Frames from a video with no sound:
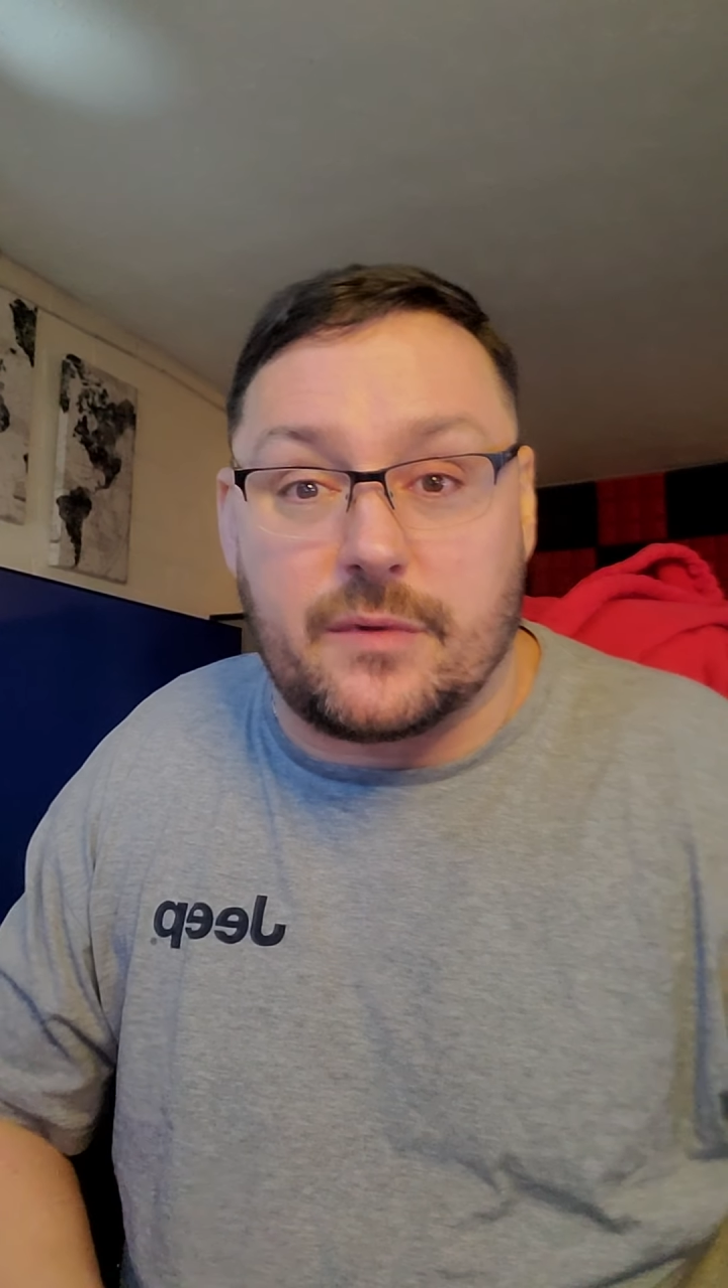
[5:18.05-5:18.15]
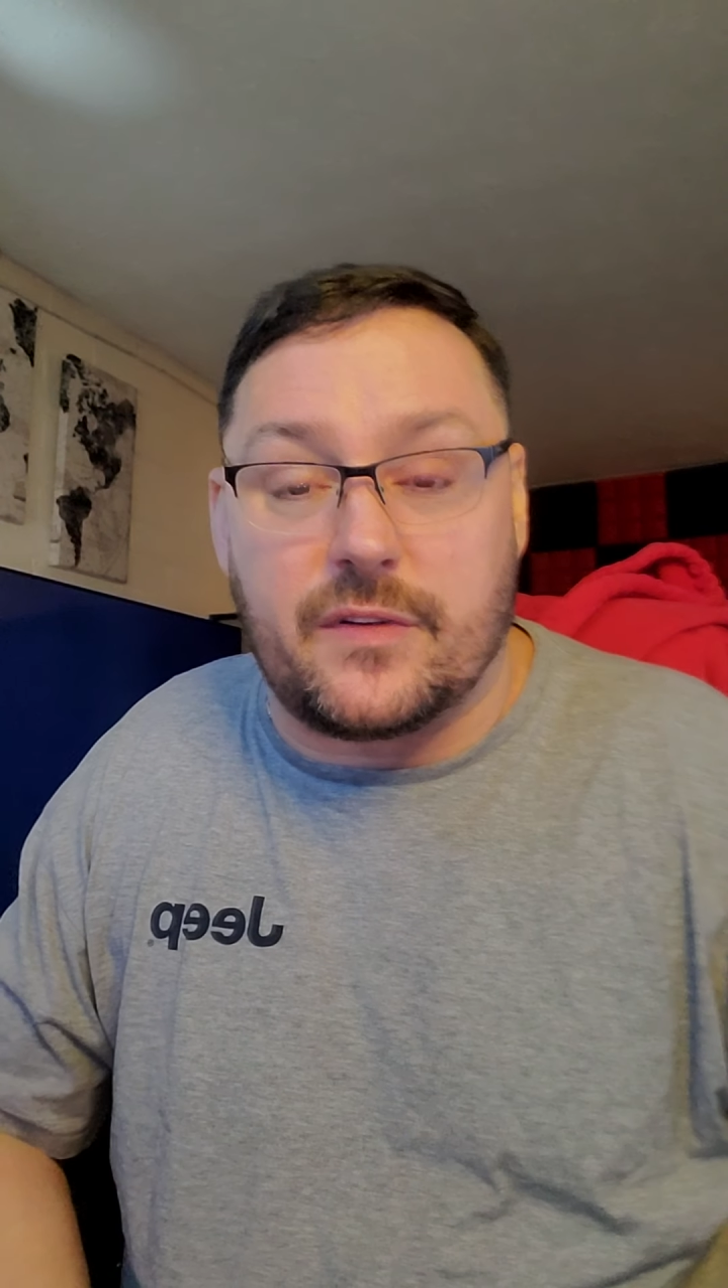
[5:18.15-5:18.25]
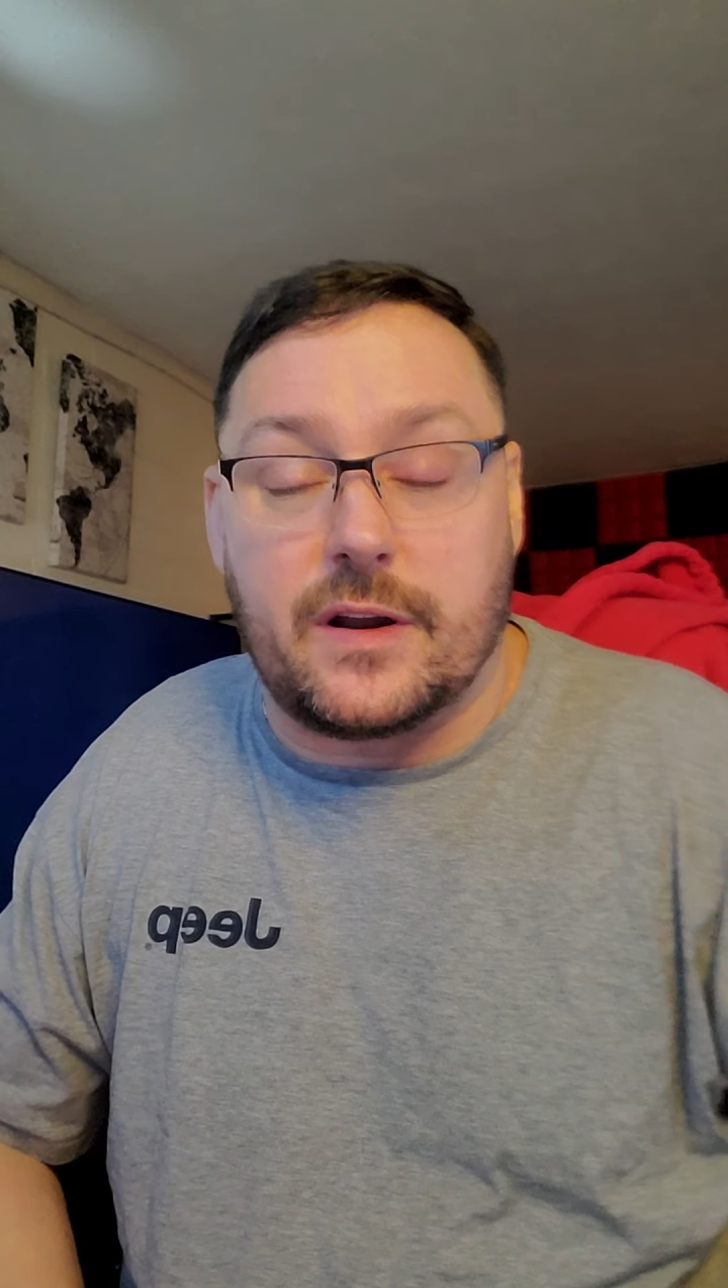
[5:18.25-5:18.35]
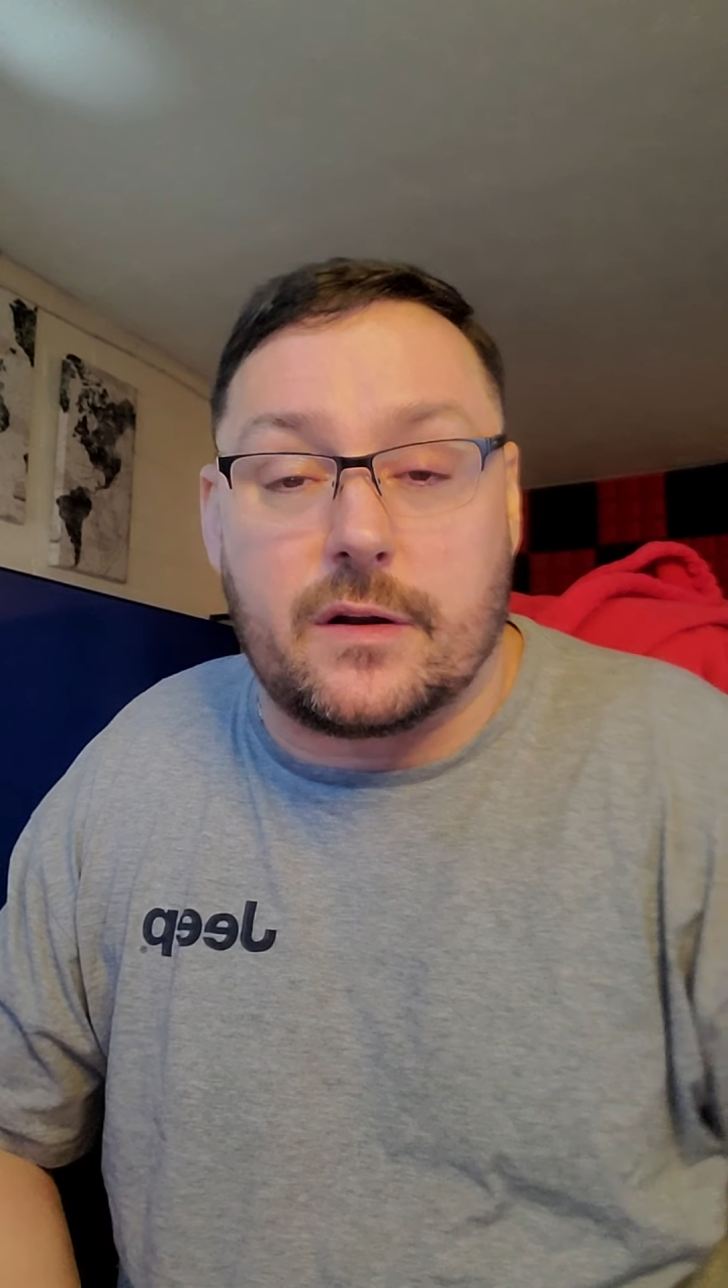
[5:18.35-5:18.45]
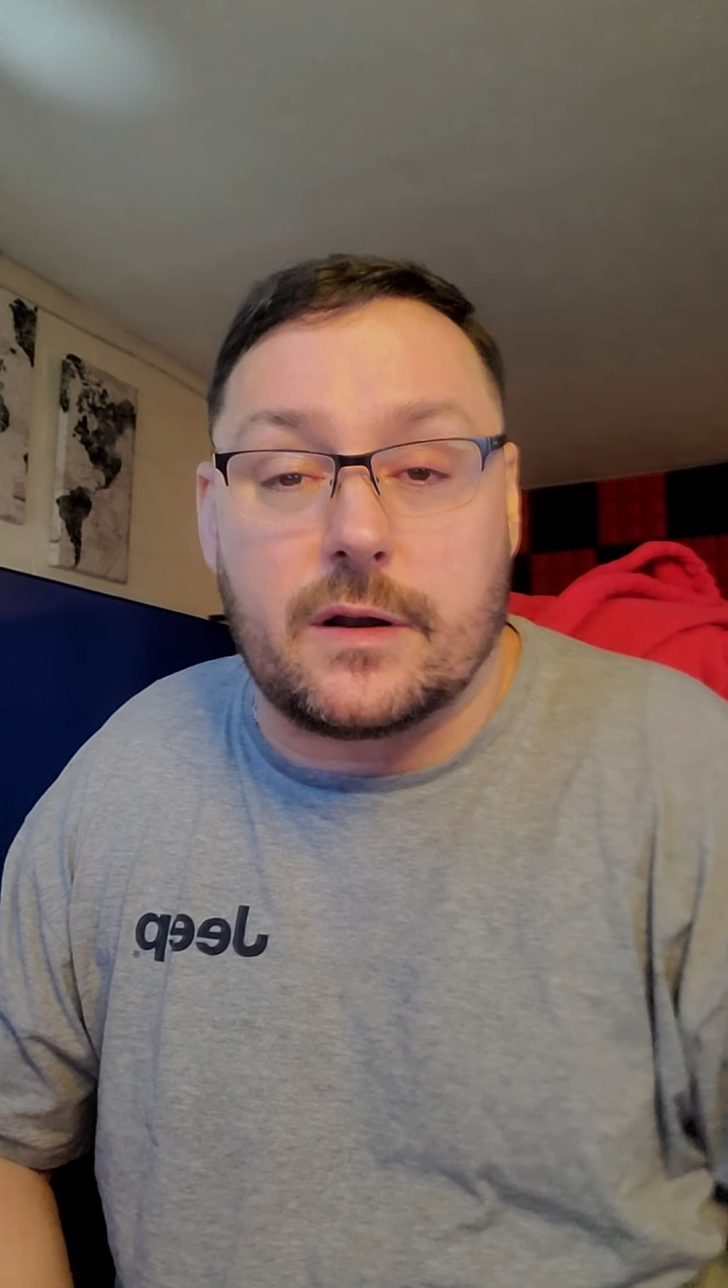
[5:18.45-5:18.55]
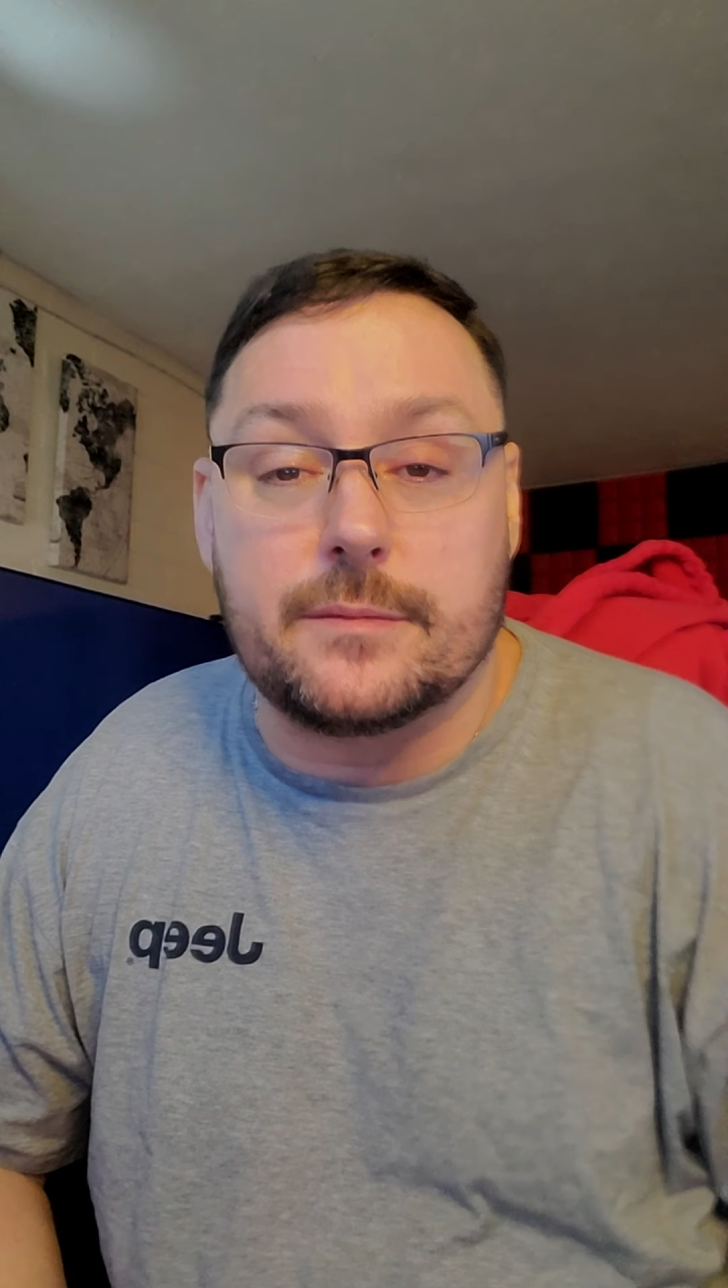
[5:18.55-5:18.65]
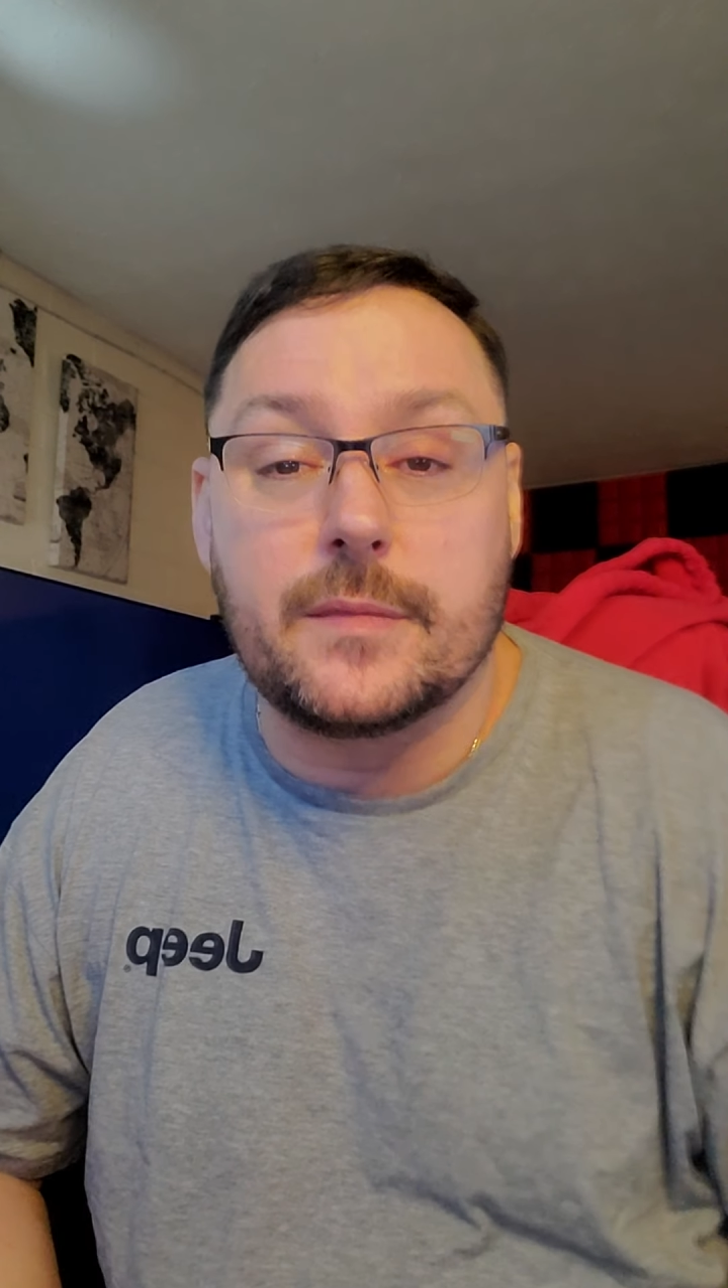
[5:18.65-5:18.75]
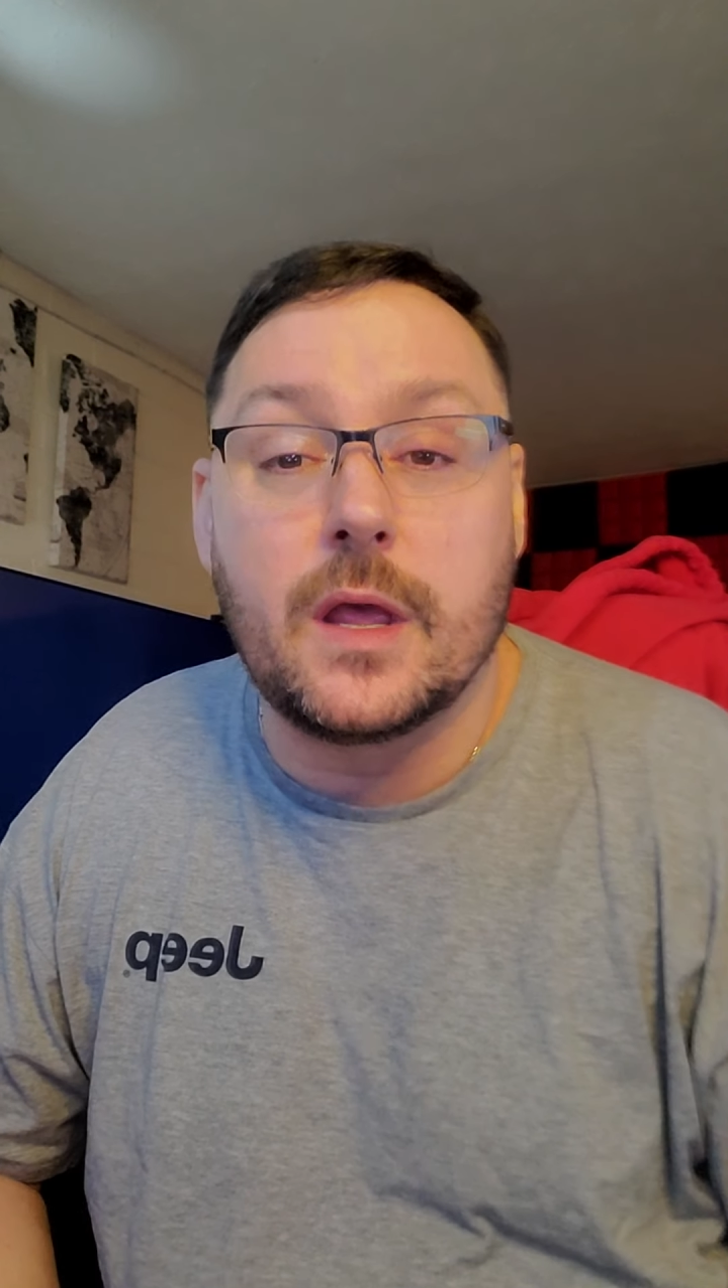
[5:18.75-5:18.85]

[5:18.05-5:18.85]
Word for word: my finger in it.